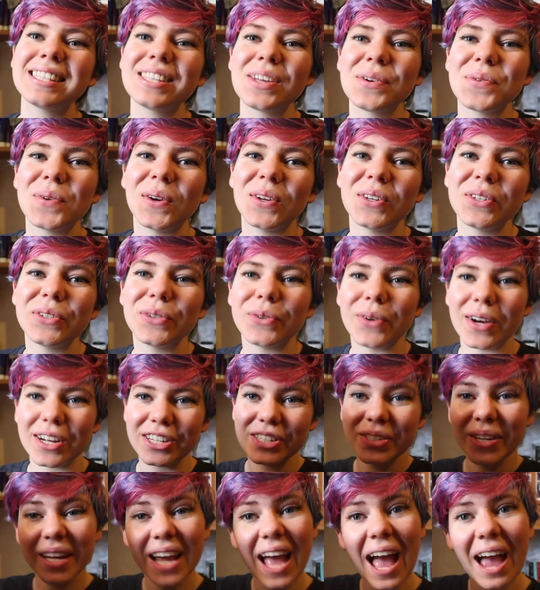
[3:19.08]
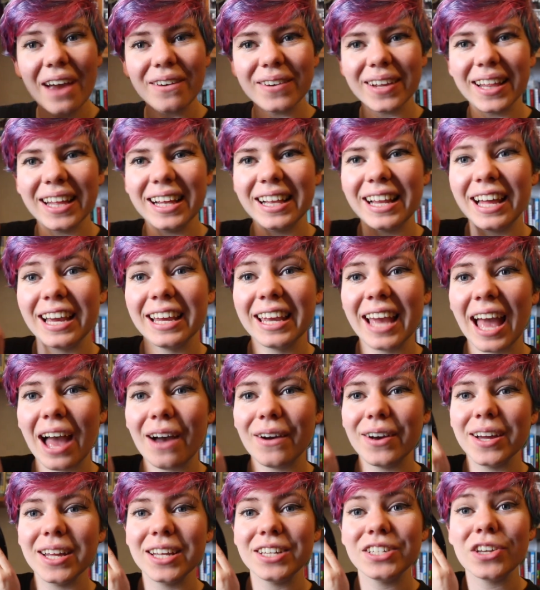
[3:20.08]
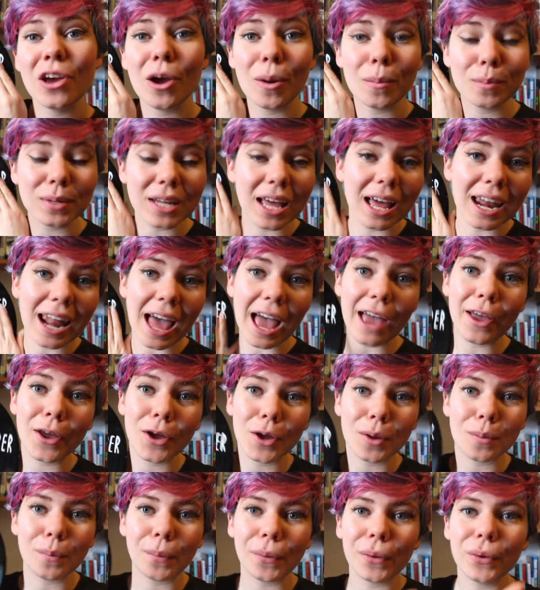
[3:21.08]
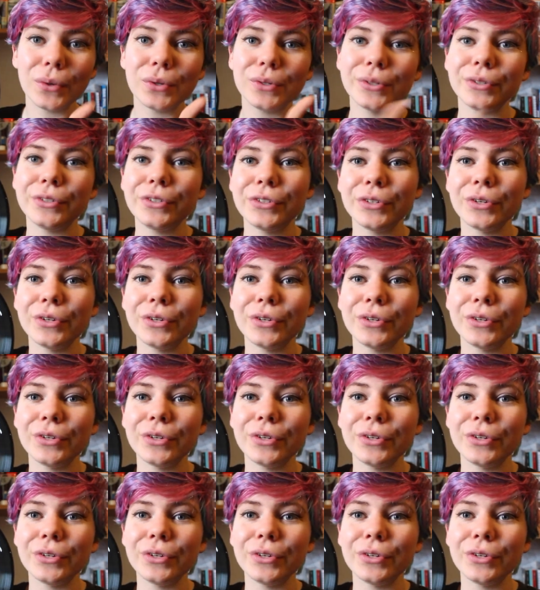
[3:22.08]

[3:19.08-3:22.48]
So much for watching. I really like how it turned out. I hope you do